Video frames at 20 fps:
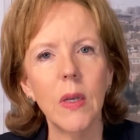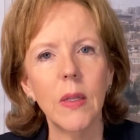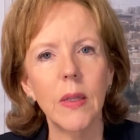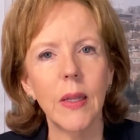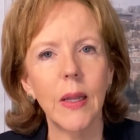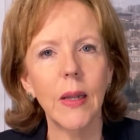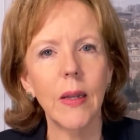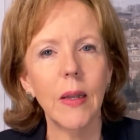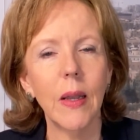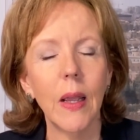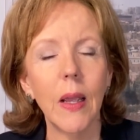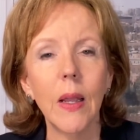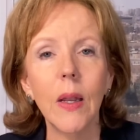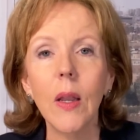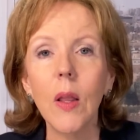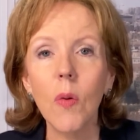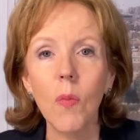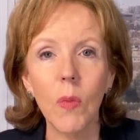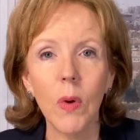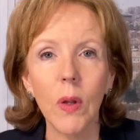and that
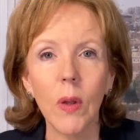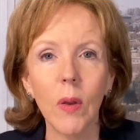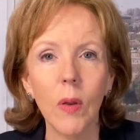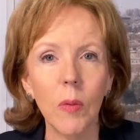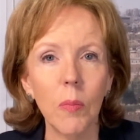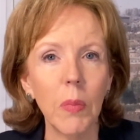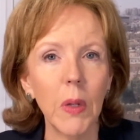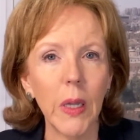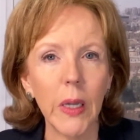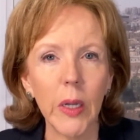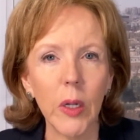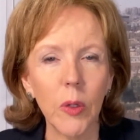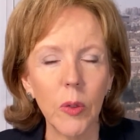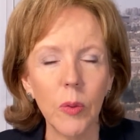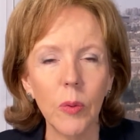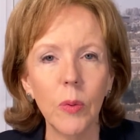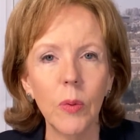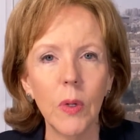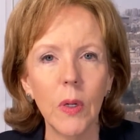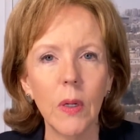anyone could be
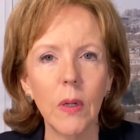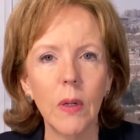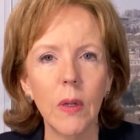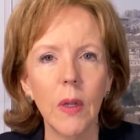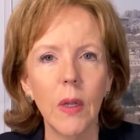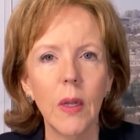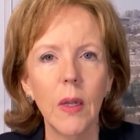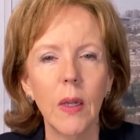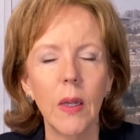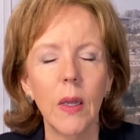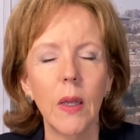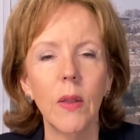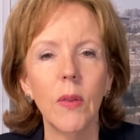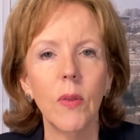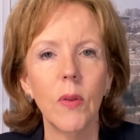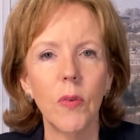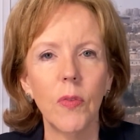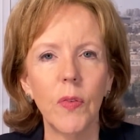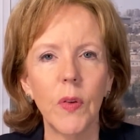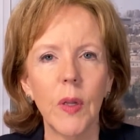included in
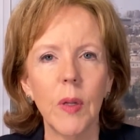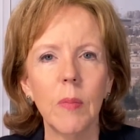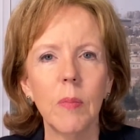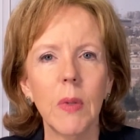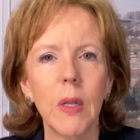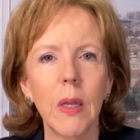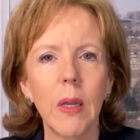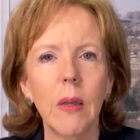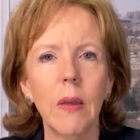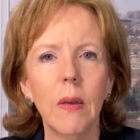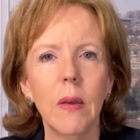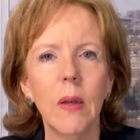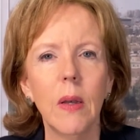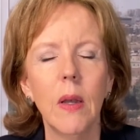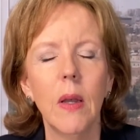the family.